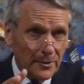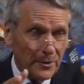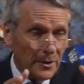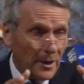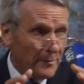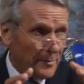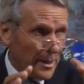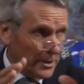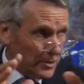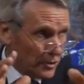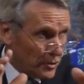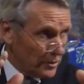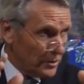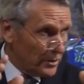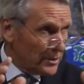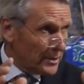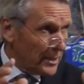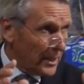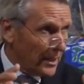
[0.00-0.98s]

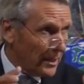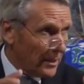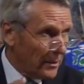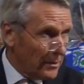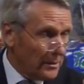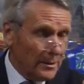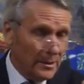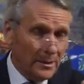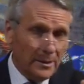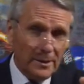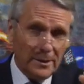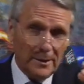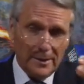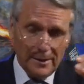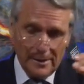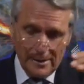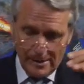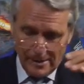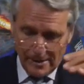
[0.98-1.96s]
dimensions, how
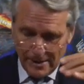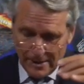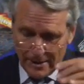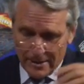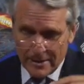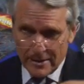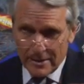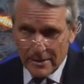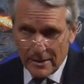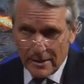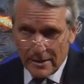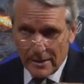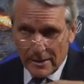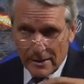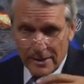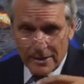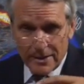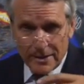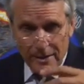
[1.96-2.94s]
this
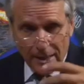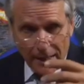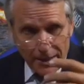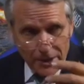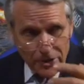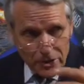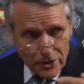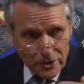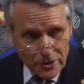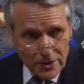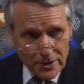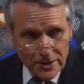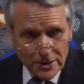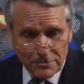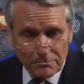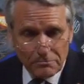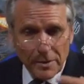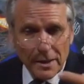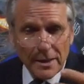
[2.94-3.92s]
nation,
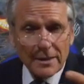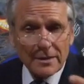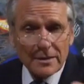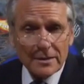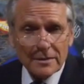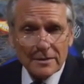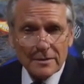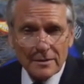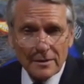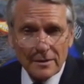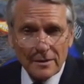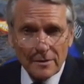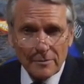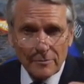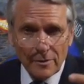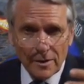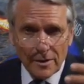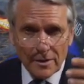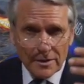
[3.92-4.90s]
this beast
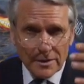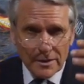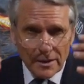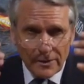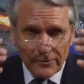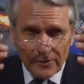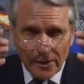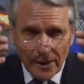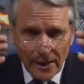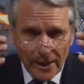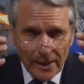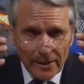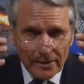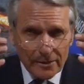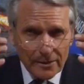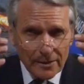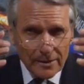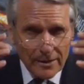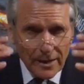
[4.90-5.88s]
with 7
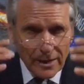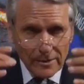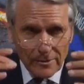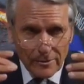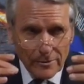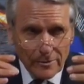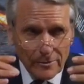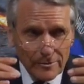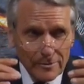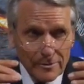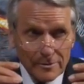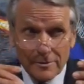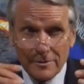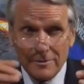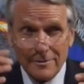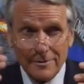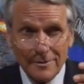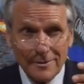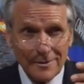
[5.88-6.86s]
heads and 10
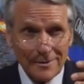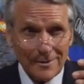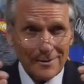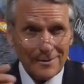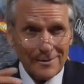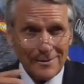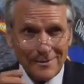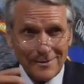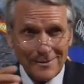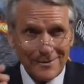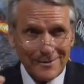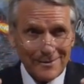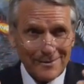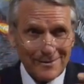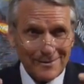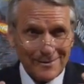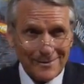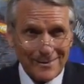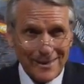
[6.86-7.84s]
horns,
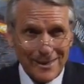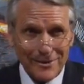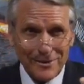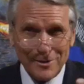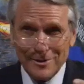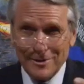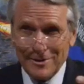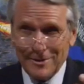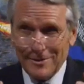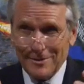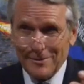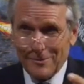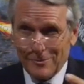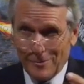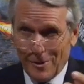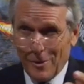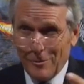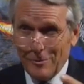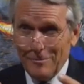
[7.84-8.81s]
that's
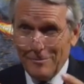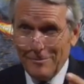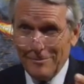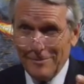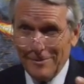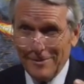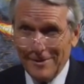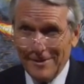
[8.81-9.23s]
Rome.